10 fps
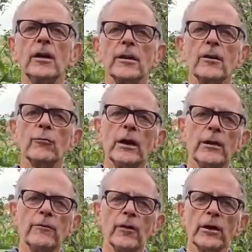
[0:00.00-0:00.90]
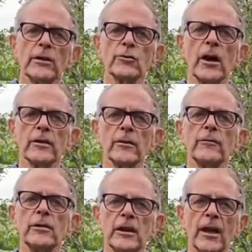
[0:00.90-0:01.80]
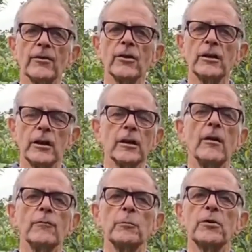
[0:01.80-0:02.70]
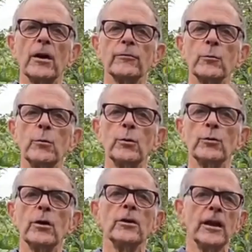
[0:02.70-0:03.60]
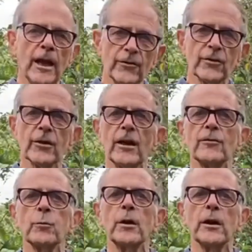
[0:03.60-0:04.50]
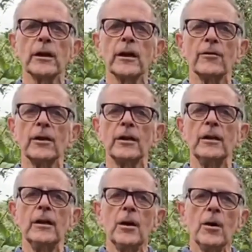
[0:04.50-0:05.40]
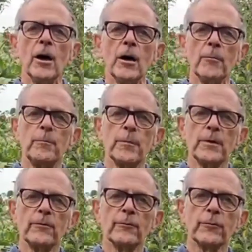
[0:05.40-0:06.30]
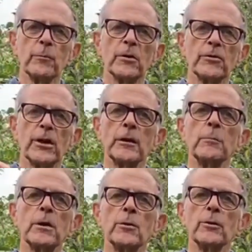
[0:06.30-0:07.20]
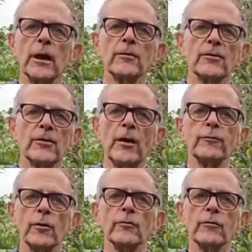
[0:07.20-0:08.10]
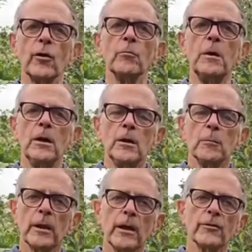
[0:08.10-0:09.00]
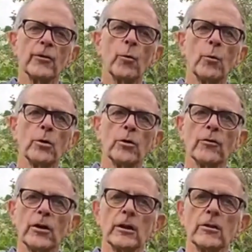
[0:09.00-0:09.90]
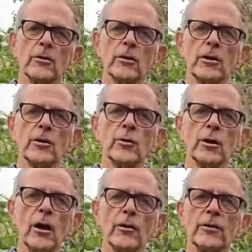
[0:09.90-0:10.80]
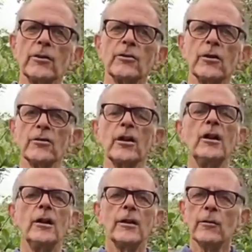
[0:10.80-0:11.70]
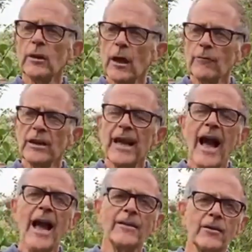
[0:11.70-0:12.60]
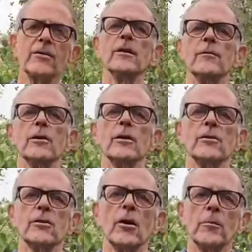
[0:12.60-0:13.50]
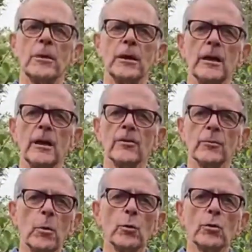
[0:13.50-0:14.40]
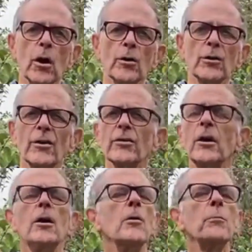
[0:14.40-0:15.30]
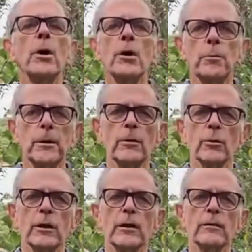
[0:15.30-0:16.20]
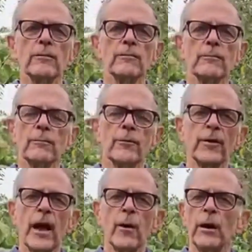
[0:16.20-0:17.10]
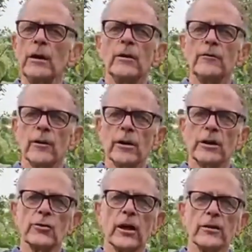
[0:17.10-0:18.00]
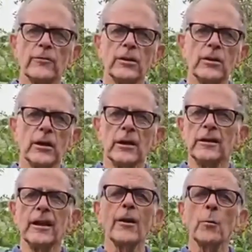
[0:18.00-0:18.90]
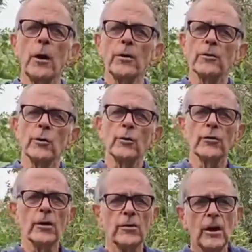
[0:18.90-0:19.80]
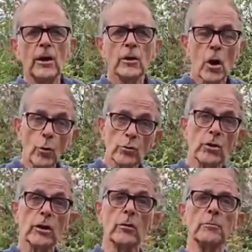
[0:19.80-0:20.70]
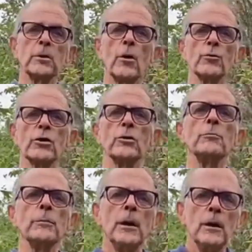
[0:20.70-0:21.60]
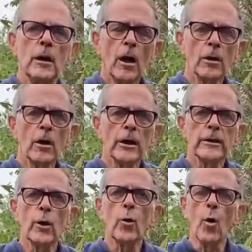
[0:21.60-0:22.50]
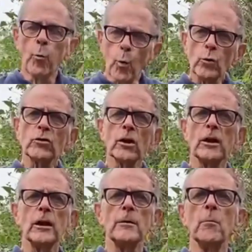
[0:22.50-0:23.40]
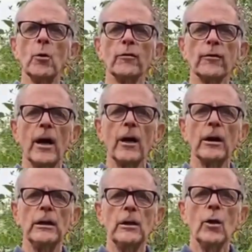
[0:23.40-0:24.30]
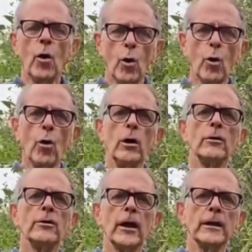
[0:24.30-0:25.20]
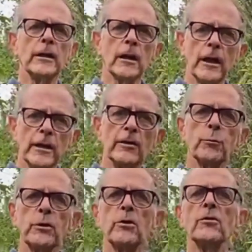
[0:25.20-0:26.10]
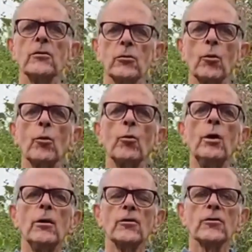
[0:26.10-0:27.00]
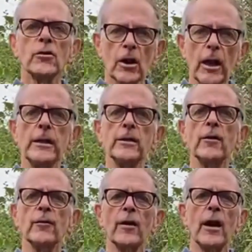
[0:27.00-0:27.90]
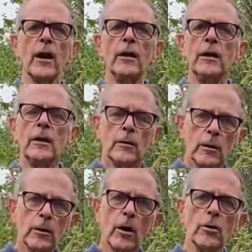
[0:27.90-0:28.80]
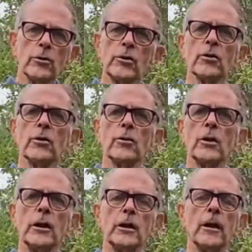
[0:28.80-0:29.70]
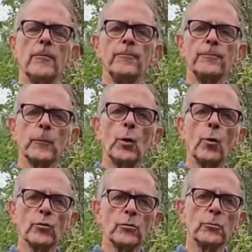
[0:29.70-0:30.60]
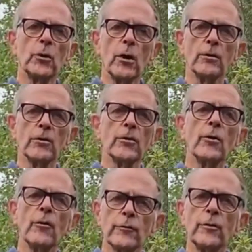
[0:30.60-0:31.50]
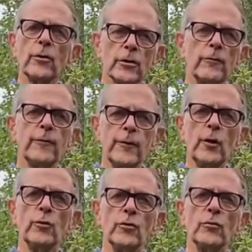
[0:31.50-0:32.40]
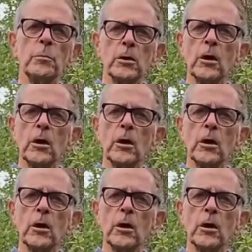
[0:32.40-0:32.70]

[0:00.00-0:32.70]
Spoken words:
They're really very attractive, and yes, they did come from Saffron Walden, and yes, that's where they get the from the stigma you get saffron from. But that's not what you're thinking of doing in your garden. It's just, they're a lovely additive at this time of the year. Small crocus, purpley looking flower, very attractive indeed. The other one, of course, is Colchicum. Colchicum are like a water lily more flower, or naked ladies, which is a tall, slender flower, larger than the autumn crocus, and often are confused, but